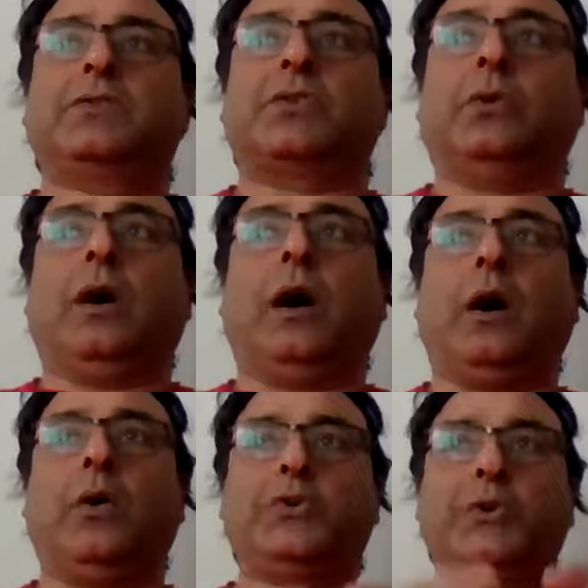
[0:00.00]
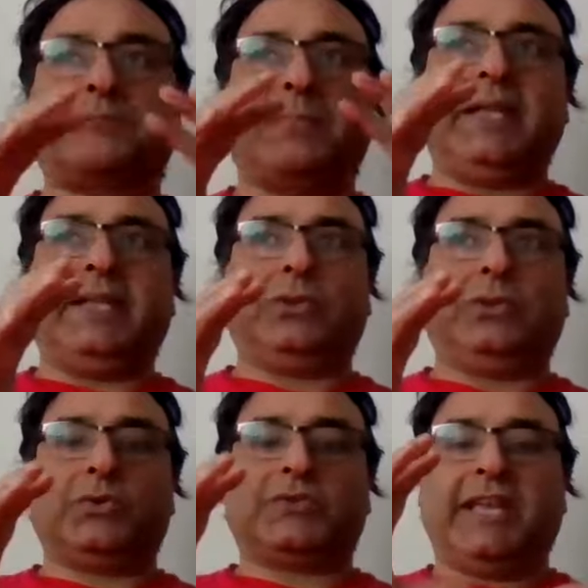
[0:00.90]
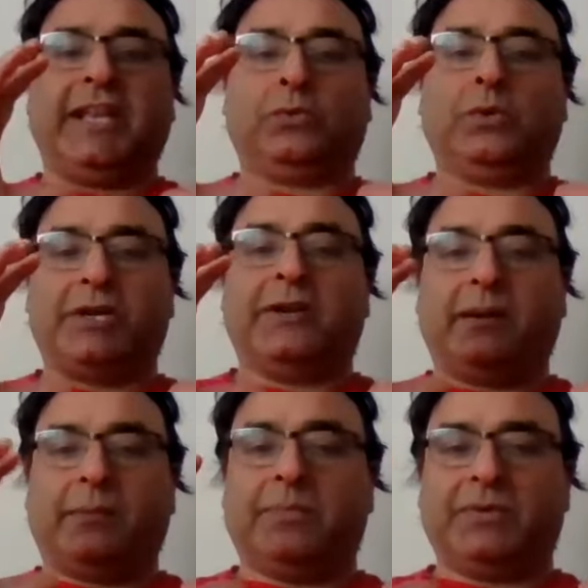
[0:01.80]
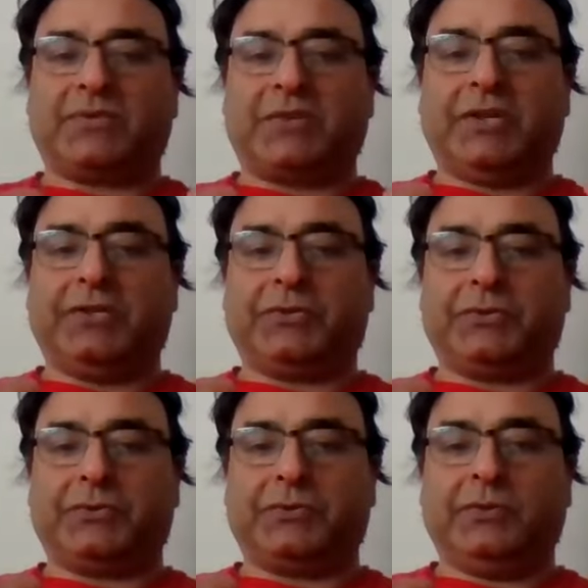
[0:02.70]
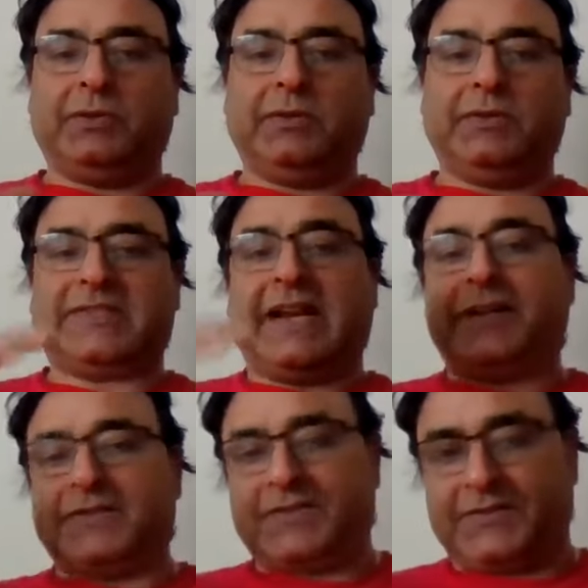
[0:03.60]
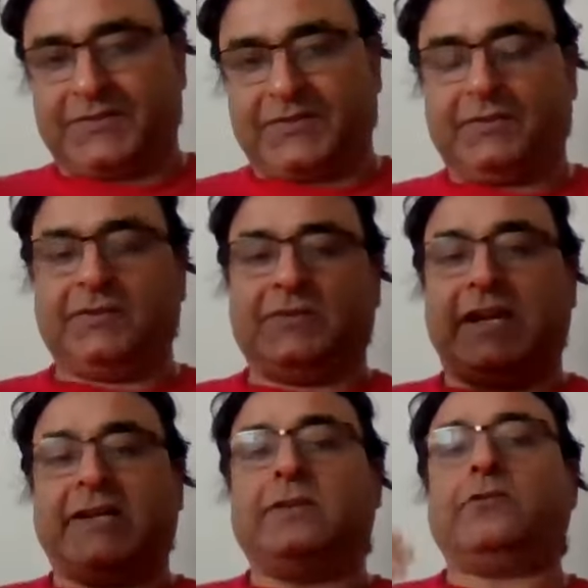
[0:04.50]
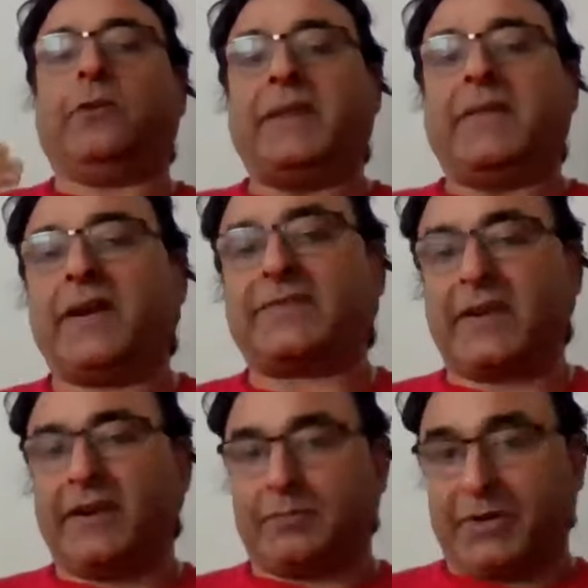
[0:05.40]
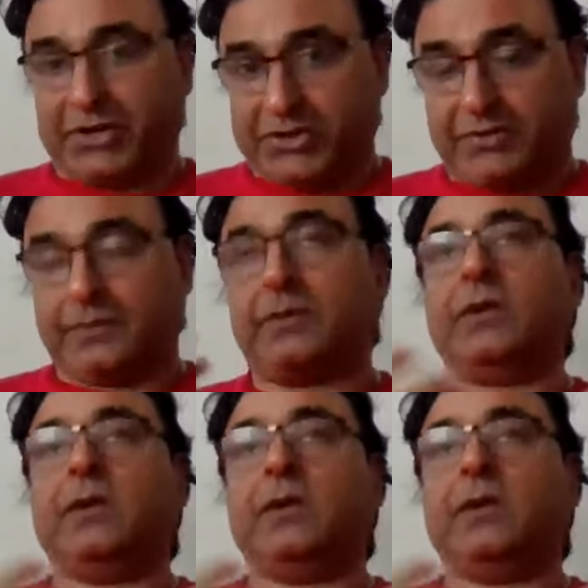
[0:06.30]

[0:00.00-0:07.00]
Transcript: So how you explain those calculated numbers into sentences. That, for me, that's the interpretation.